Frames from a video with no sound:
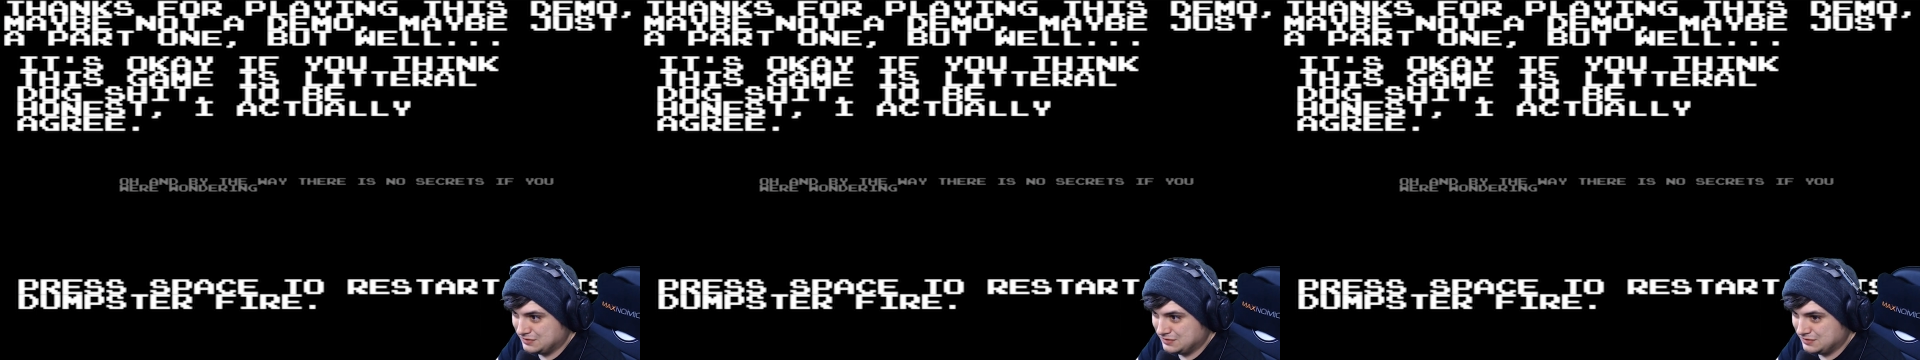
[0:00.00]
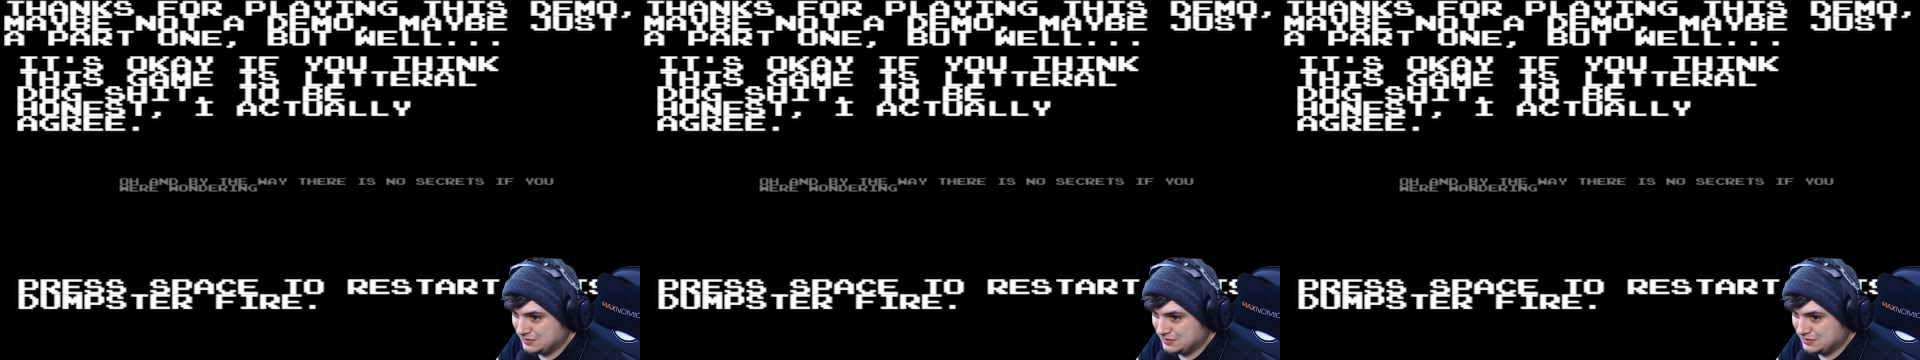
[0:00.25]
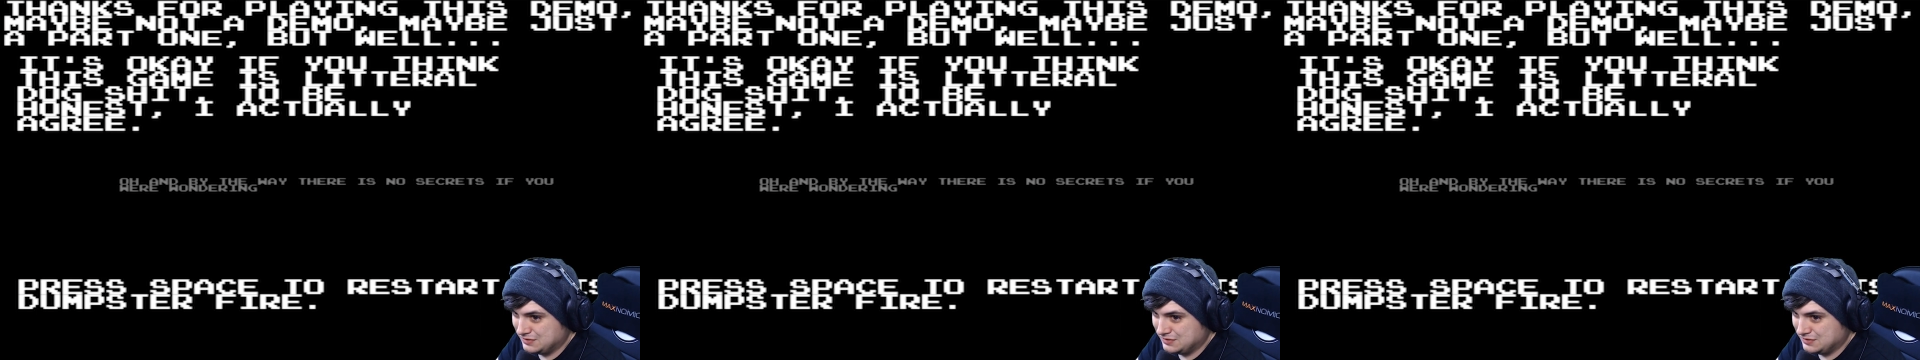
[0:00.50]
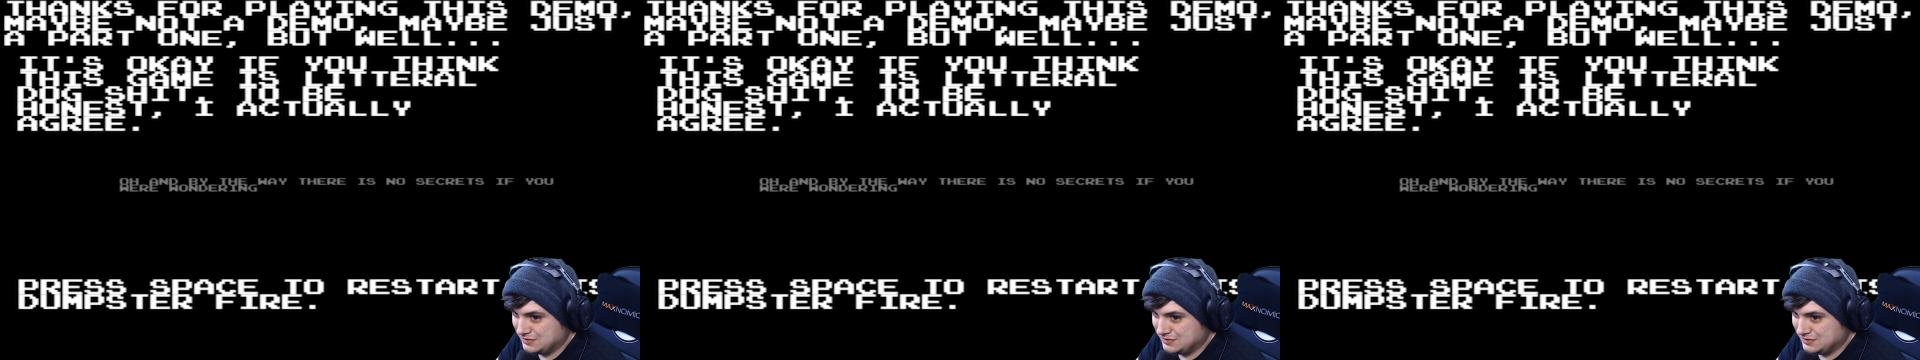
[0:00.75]

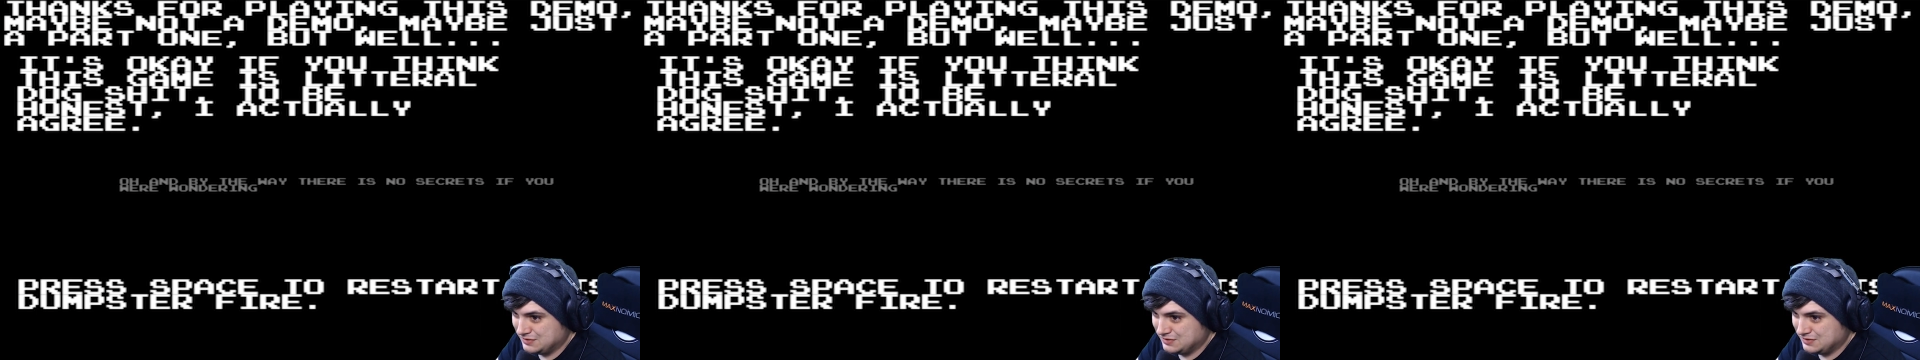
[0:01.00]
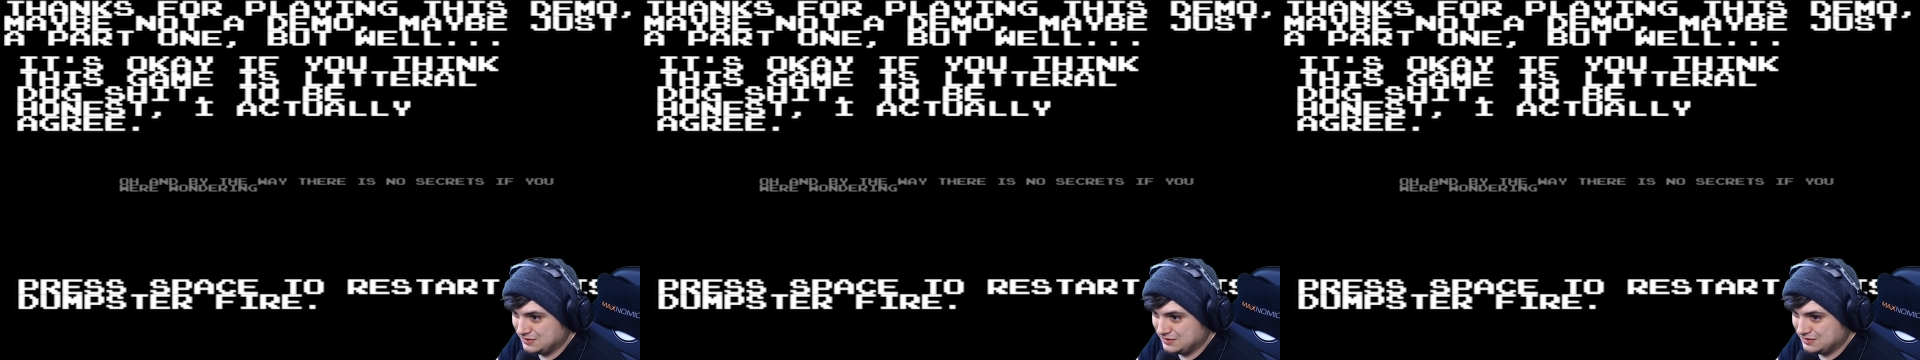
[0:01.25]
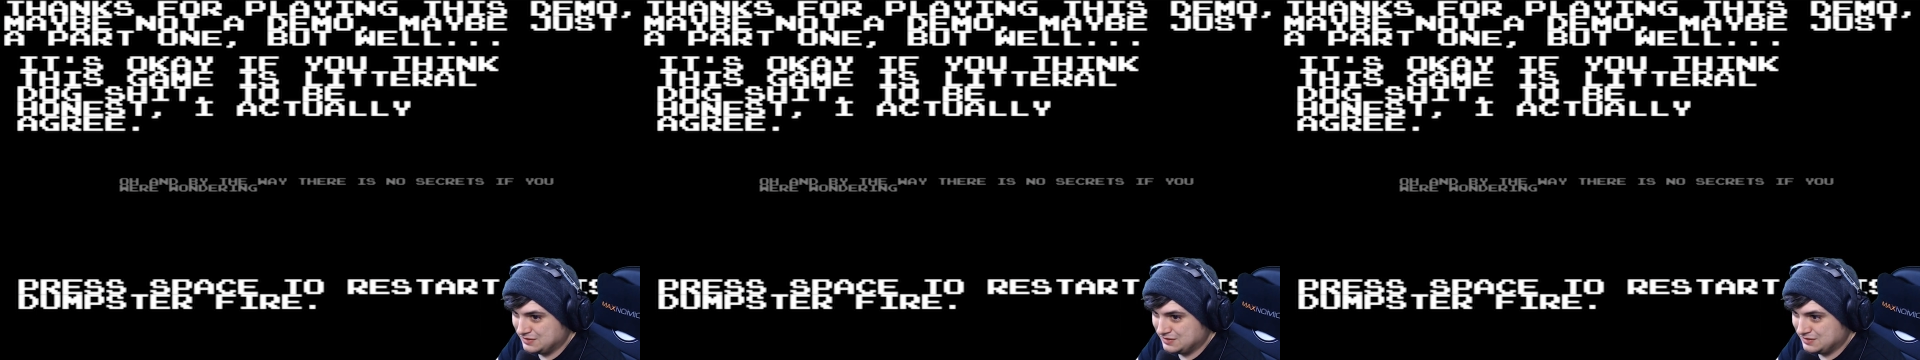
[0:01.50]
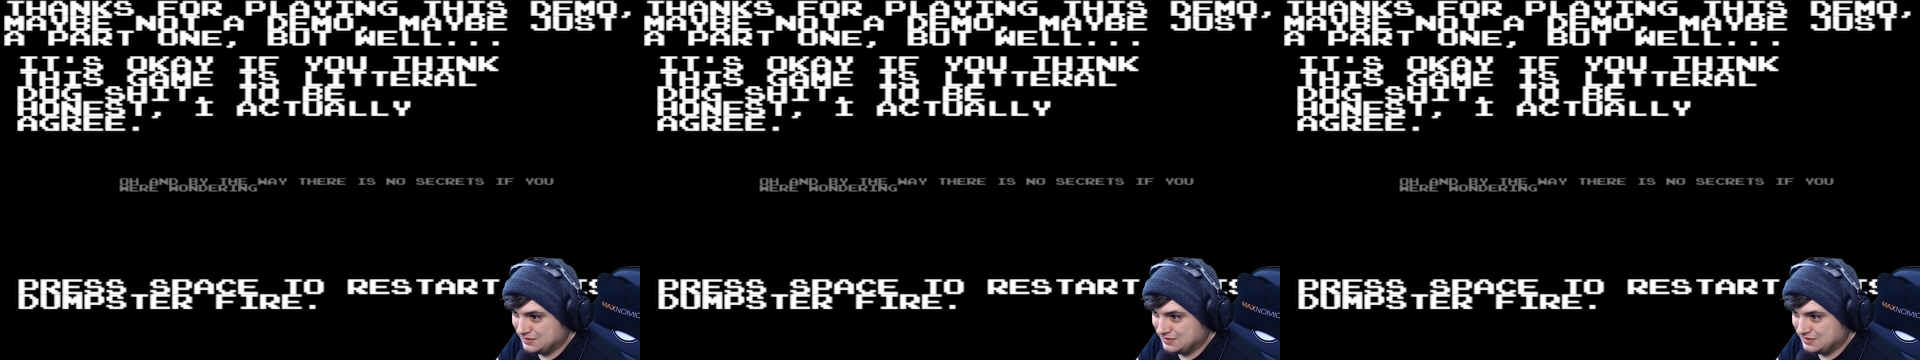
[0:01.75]

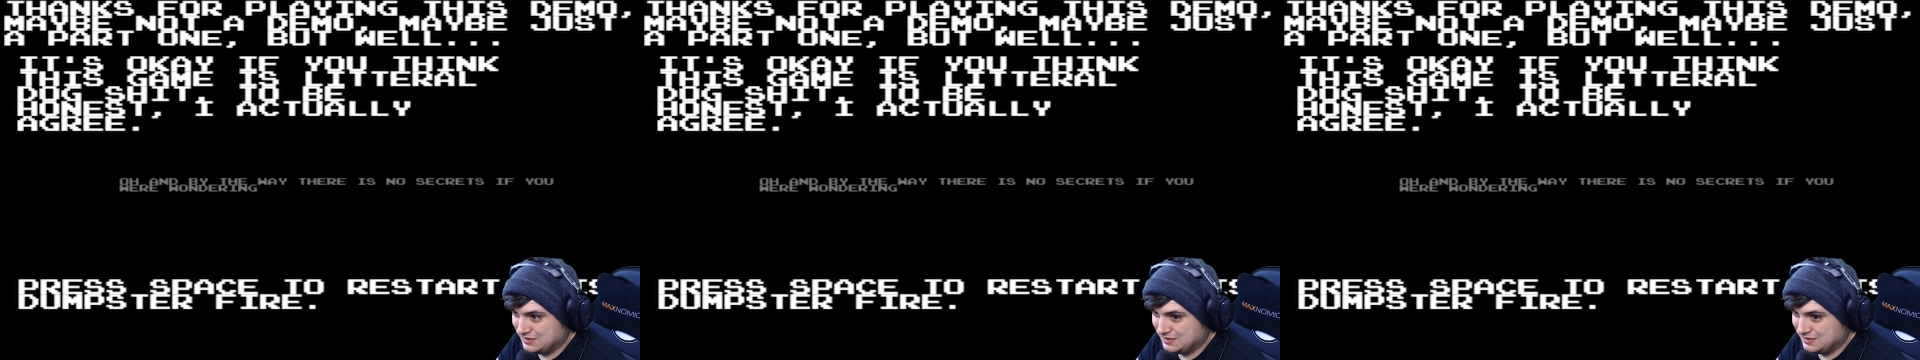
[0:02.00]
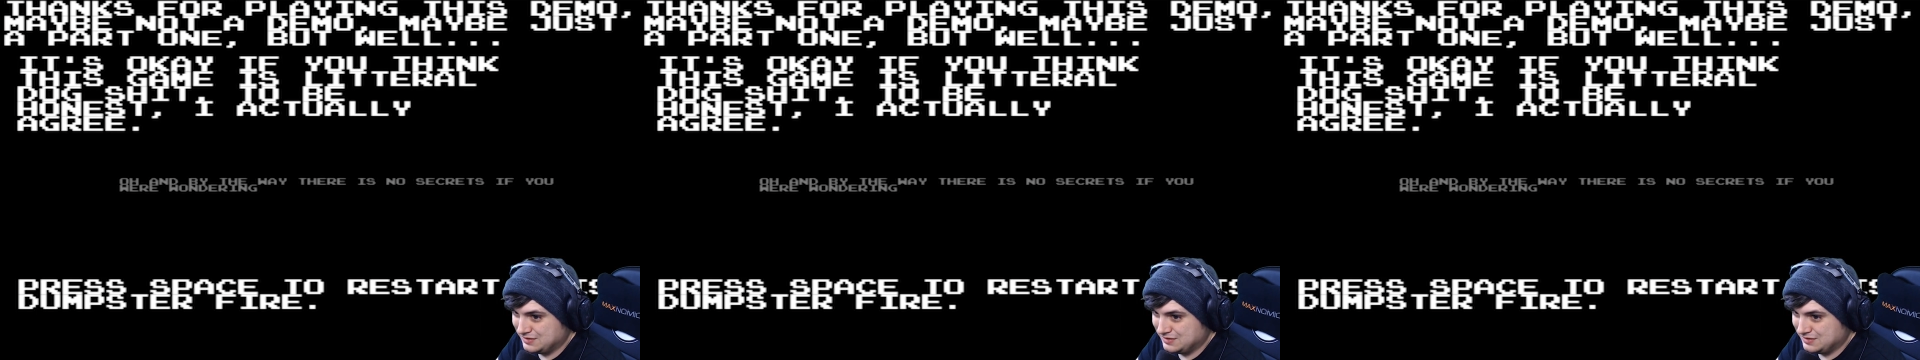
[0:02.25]
Nothing is said.